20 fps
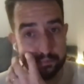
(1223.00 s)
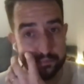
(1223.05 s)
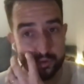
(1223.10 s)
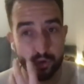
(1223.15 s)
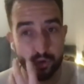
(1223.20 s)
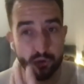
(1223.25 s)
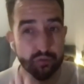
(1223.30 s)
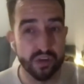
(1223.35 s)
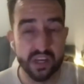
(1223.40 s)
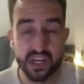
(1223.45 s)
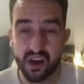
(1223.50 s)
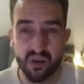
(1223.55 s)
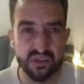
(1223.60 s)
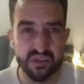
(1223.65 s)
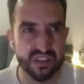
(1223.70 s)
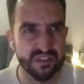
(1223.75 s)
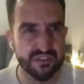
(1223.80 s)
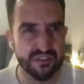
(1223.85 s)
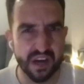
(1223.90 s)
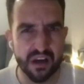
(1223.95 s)
Scored 3
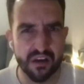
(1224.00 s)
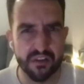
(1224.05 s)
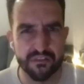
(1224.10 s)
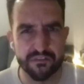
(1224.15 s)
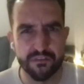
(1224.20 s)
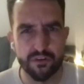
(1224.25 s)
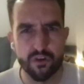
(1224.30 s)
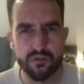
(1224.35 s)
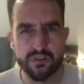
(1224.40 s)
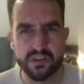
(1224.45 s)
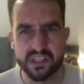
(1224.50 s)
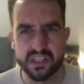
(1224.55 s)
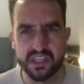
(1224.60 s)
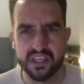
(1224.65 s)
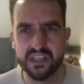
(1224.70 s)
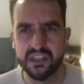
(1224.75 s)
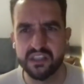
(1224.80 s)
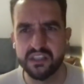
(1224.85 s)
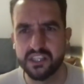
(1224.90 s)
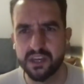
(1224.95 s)
goals out of the 4 in
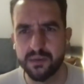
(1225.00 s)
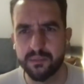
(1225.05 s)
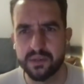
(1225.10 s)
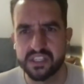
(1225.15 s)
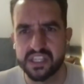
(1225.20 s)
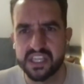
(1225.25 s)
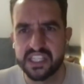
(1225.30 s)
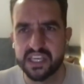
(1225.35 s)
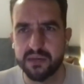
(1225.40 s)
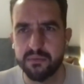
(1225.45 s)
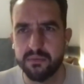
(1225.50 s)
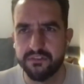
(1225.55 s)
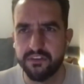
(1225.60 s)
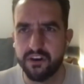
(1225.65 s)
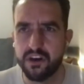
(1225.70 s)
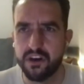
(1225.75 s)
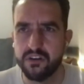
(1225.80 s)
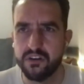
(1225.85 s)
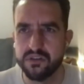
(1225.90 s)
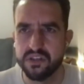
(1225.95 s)
the Champions League
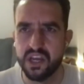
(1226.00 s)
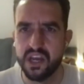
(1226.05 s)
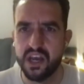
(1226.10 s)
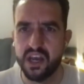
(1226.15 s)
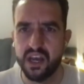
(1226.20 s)
semi-finals.